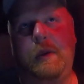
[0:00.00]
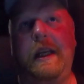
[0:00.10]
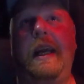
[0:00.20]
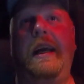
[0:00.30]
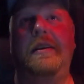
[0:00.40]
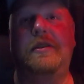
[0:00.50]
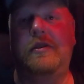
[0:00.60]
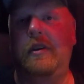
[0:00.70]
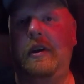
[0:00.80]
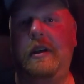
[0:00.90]
When he
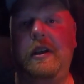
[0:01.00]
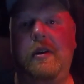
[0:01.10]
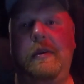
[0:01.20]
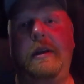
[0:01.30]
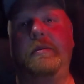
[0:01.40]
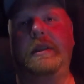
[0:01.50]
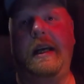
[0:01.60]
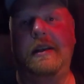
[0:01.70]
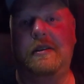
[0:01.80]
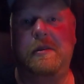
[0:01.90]
asked, when he was
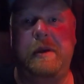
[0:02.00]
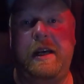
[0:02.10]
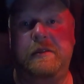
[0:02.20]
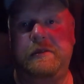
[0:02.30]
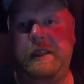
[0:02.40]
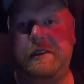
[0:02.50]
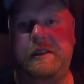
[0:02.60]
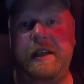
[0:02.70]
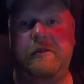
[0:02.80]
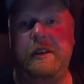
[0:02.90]
asked about his
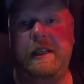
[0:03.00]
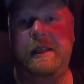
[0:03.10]
secret,